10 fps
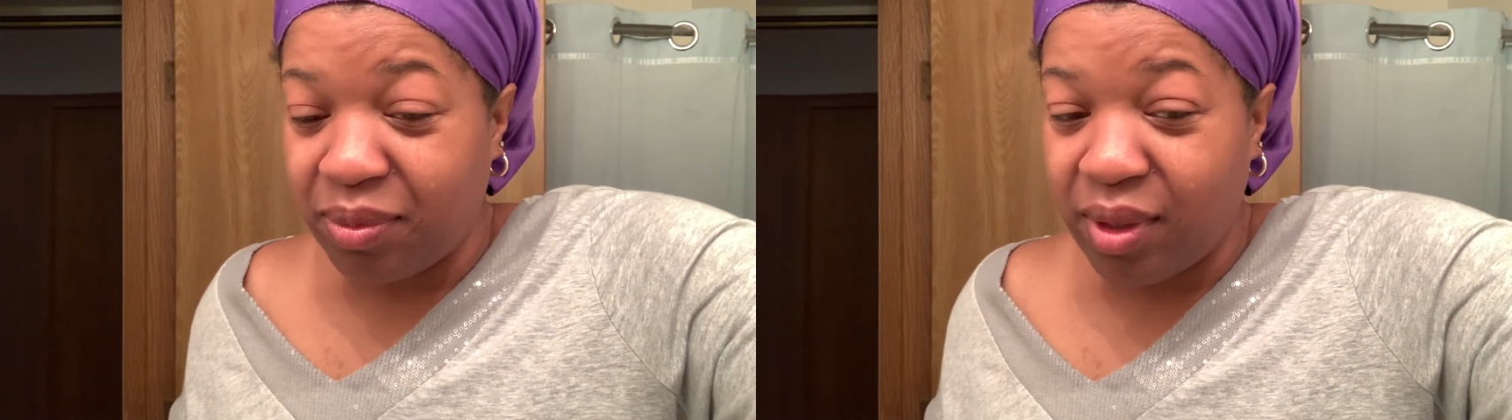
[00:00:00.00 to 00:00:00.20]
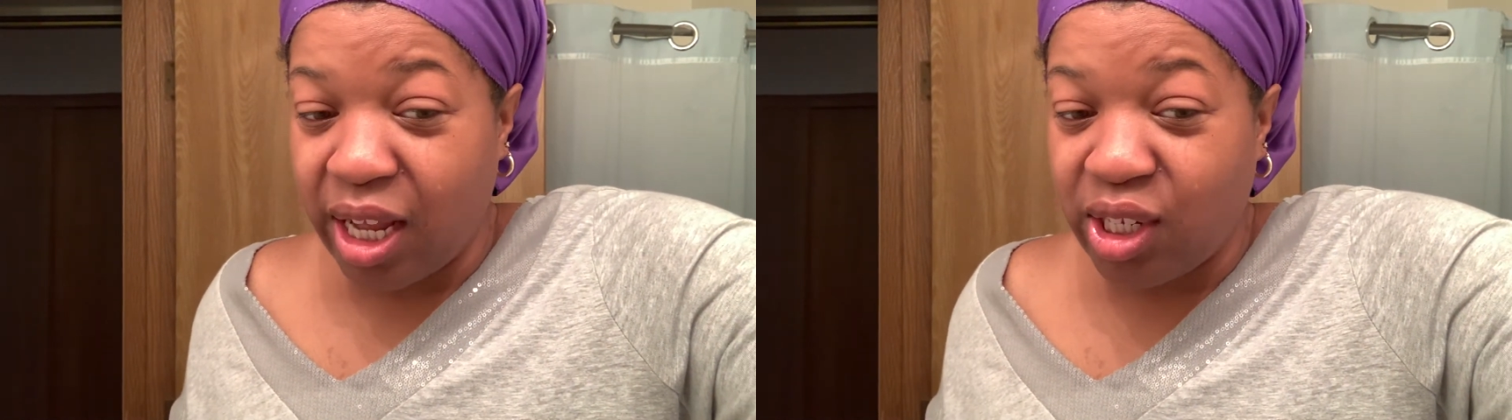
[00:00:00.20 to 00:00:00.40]

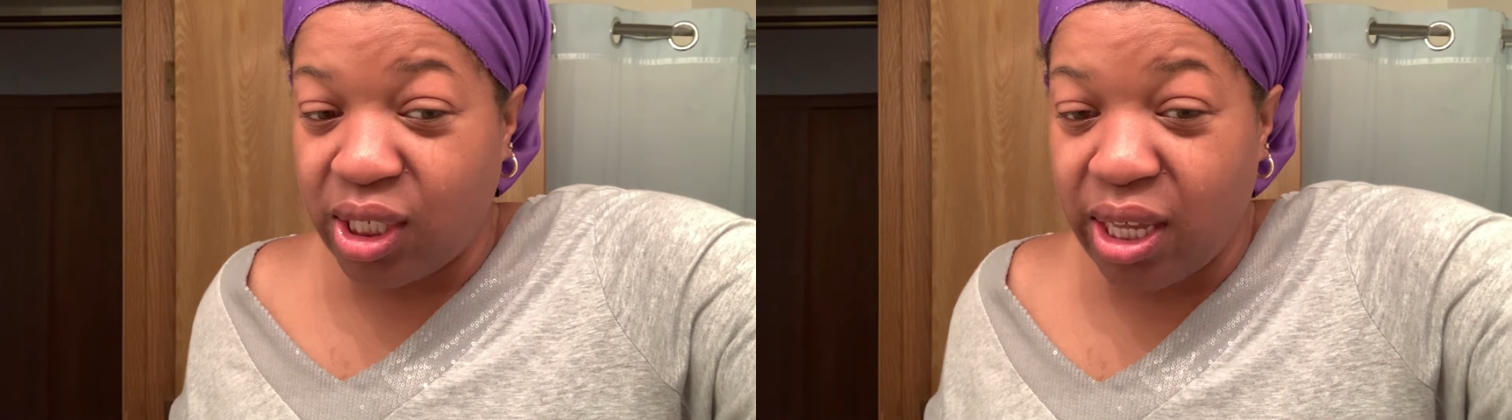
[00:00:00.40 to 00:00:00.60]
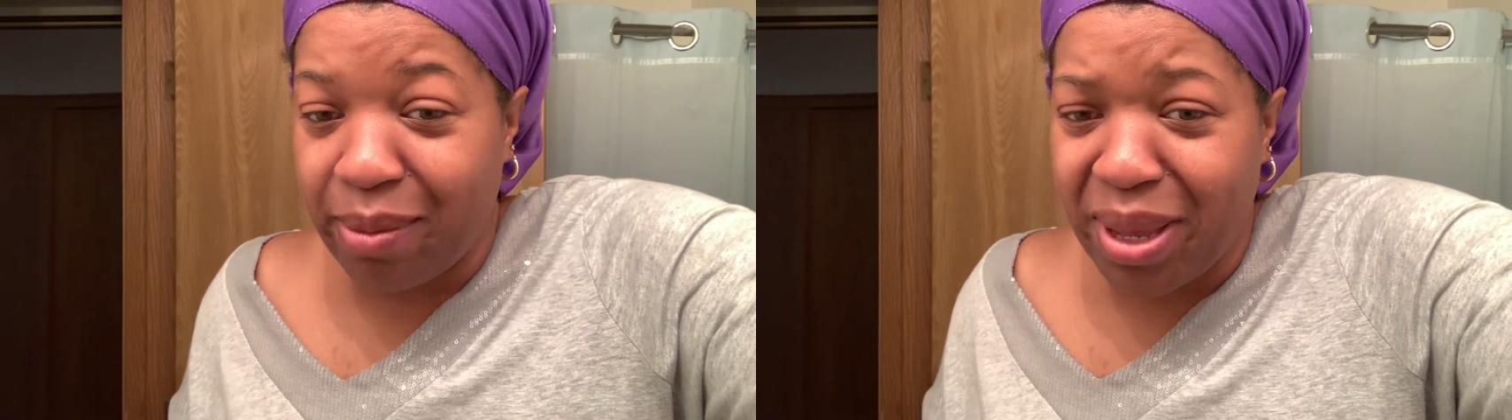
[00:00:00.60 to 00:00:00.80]
They just
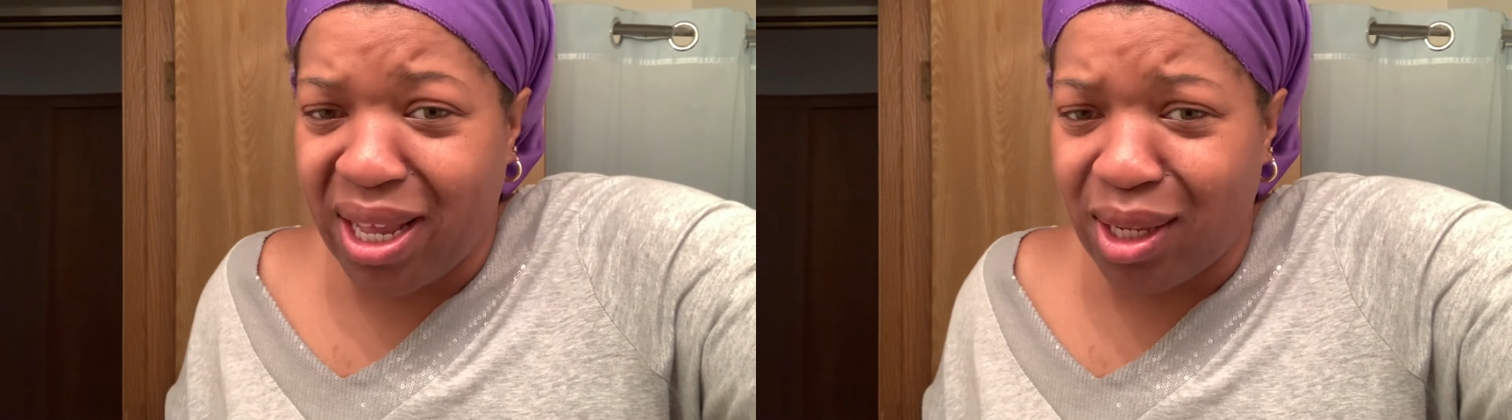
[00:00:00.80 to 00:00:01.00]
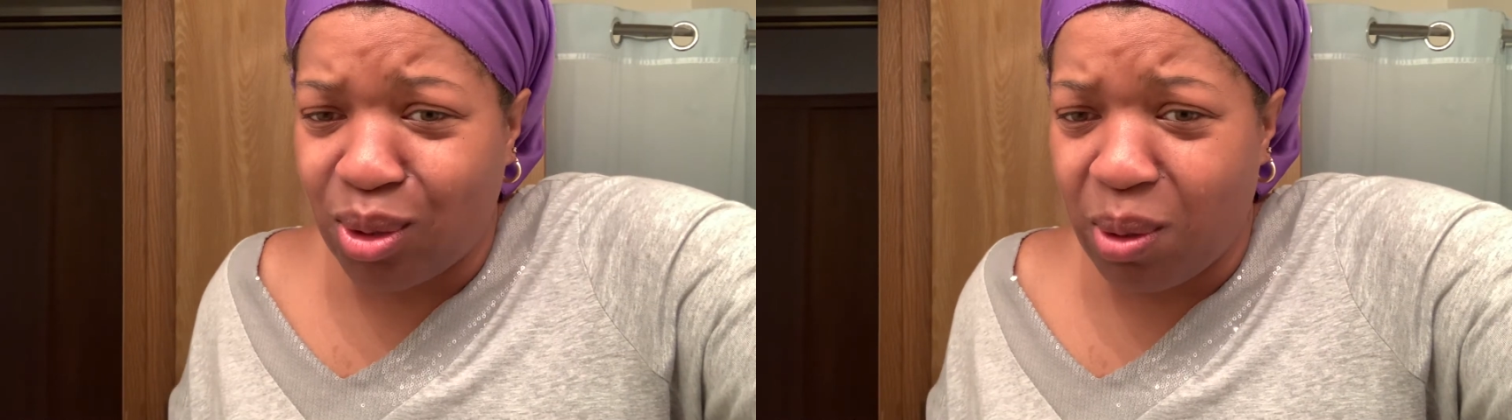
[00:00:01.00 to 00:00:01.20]
said make
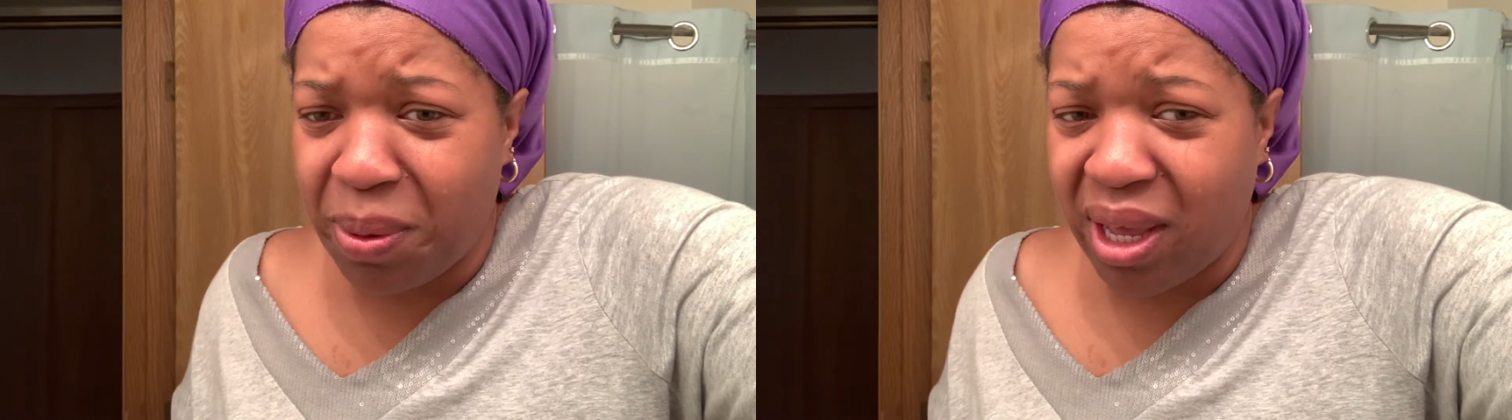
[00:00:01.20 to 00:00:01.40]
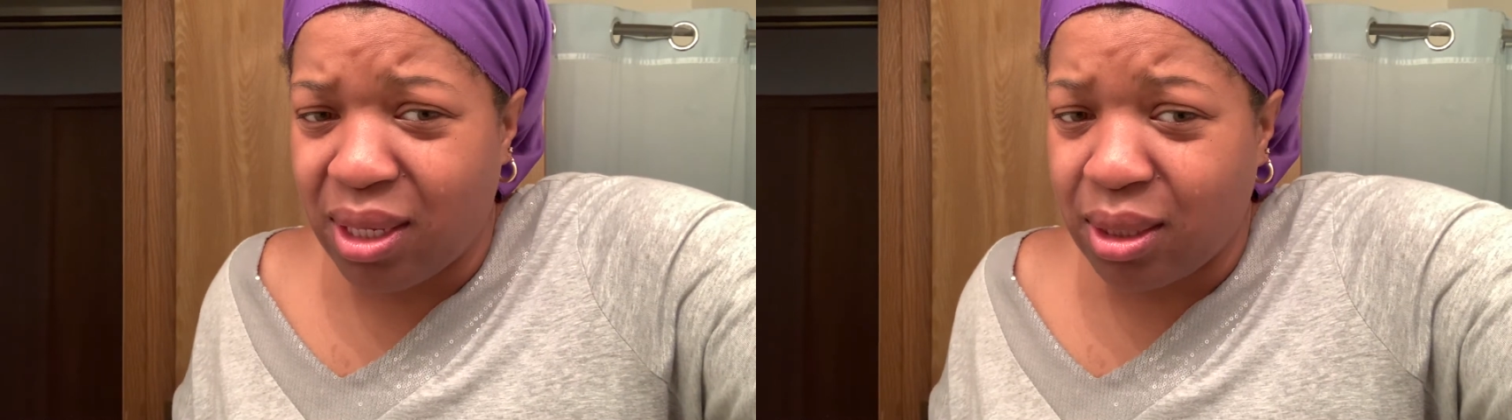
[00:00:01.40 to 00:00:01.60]
it into a
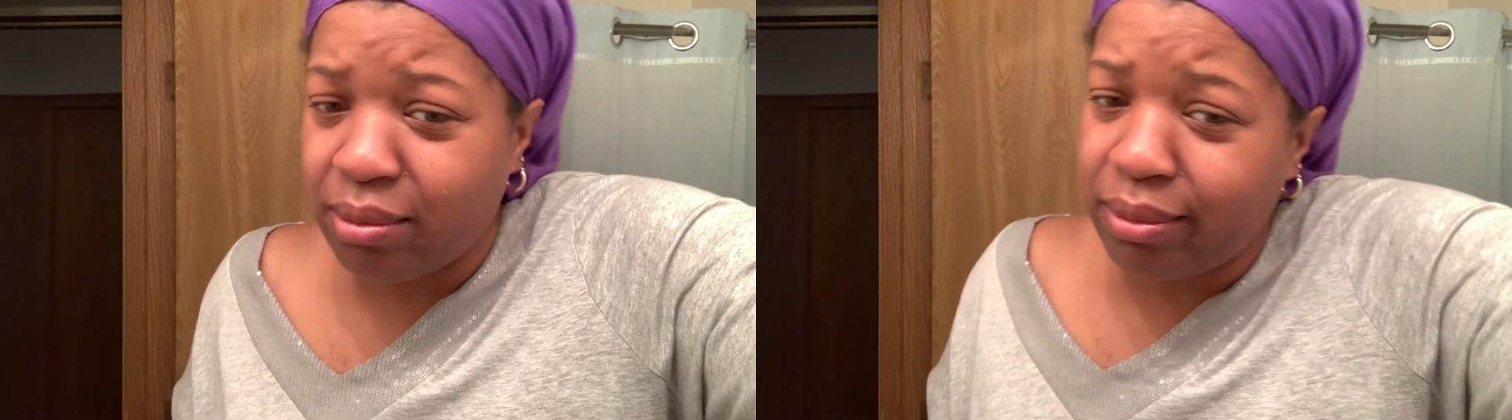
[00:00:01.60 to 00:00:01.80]
paste.